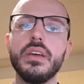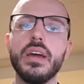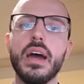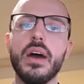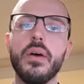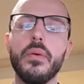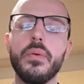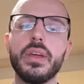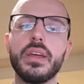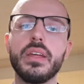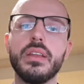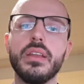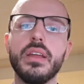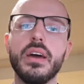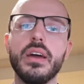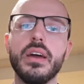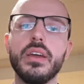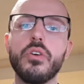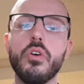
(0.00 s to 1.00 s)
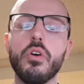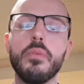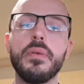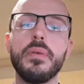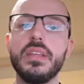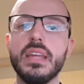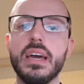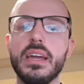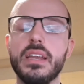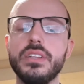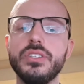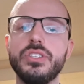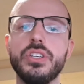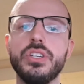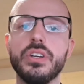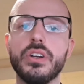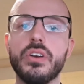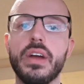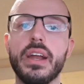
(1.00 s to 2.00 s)
how we can incorporate that
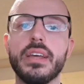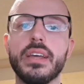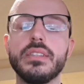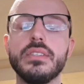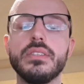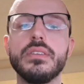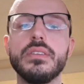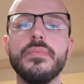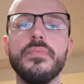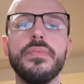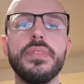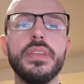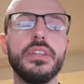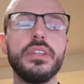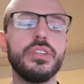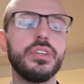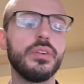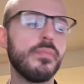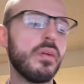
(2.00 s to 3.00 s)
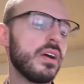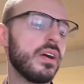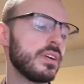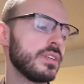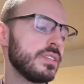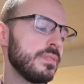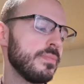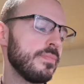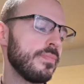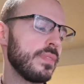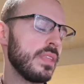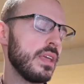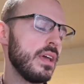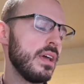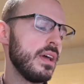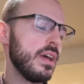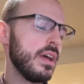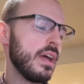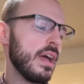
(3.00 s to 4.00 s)
into your credits, into your marks.
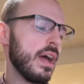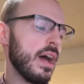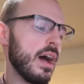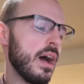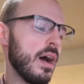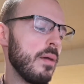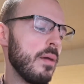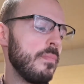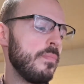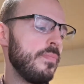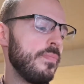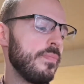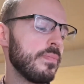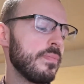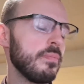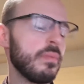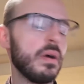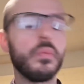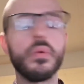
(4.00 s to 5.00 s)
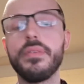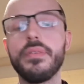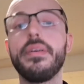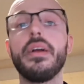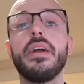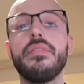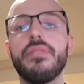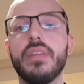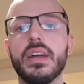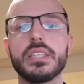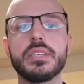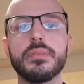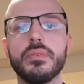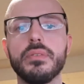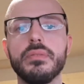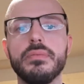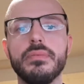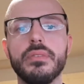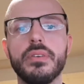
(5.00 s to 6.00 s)
But we're very
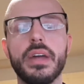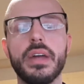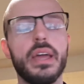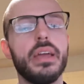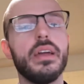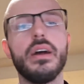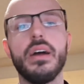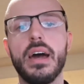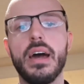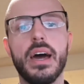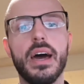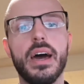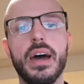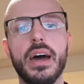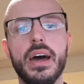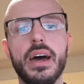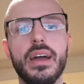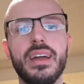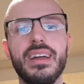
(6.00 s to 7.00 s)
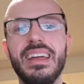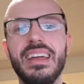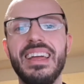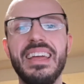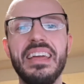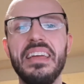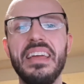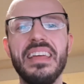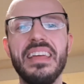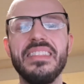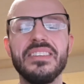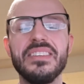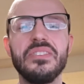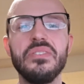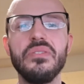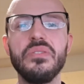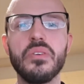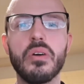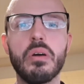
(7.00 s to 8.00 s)
flexible, okay, in this
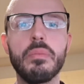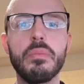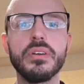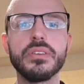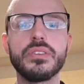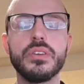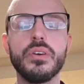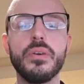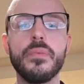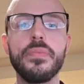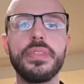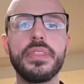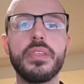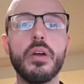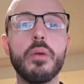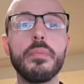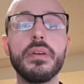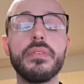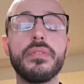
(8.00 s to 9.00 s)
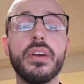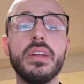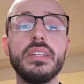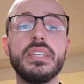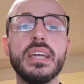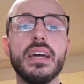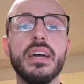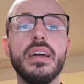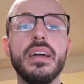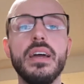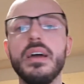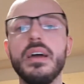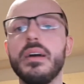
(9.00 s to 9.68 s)
new normal. So don't be afraid to